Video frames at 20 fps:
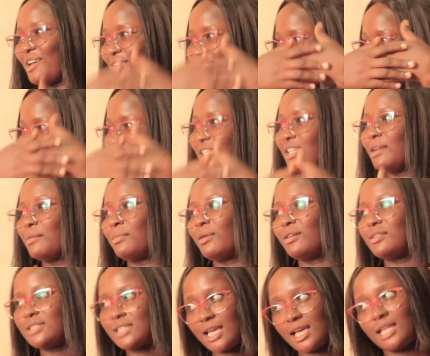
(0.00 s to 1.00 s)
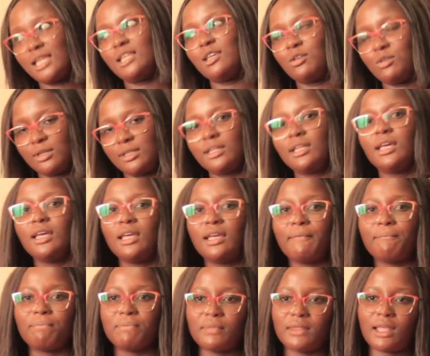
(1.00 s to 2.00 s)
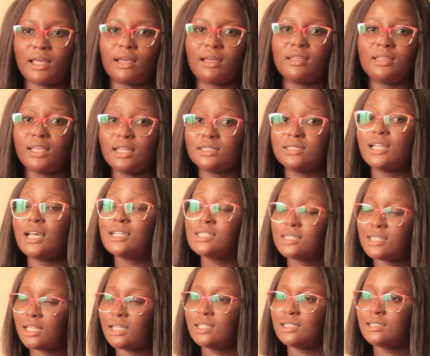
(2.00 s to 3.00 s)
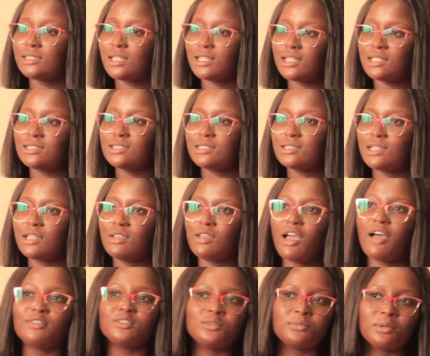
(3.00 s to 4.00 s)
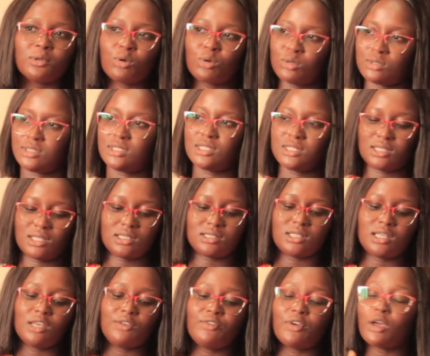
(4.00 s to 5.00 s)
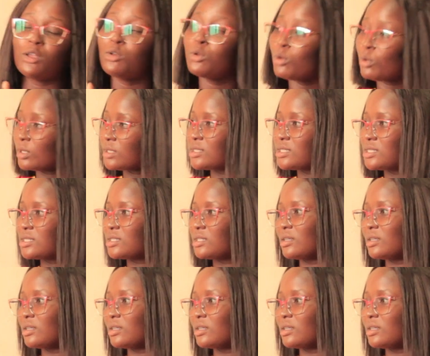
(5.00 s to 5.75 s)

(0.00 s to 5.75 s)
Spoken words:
I was talking about earlier on. That's tennis. Tennis, it has to be consistent. If you're not...